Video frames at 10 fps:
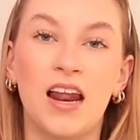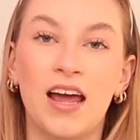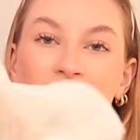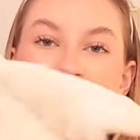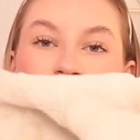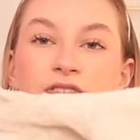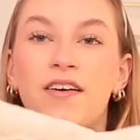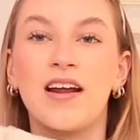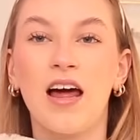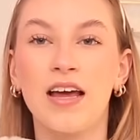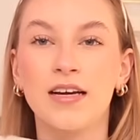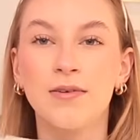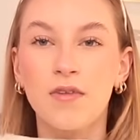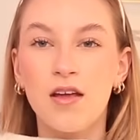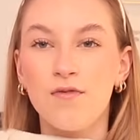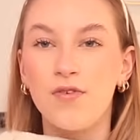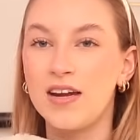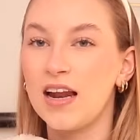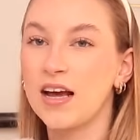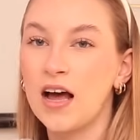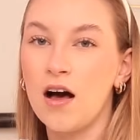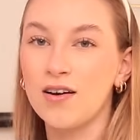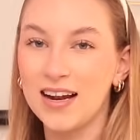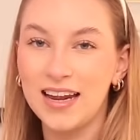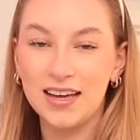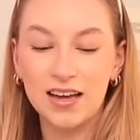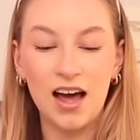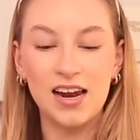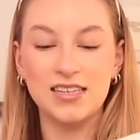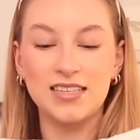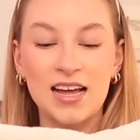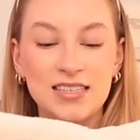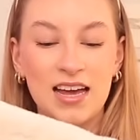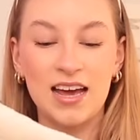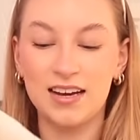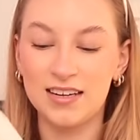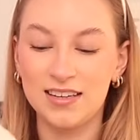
Like, it's very like vanilla girl, clean girl aesthetic.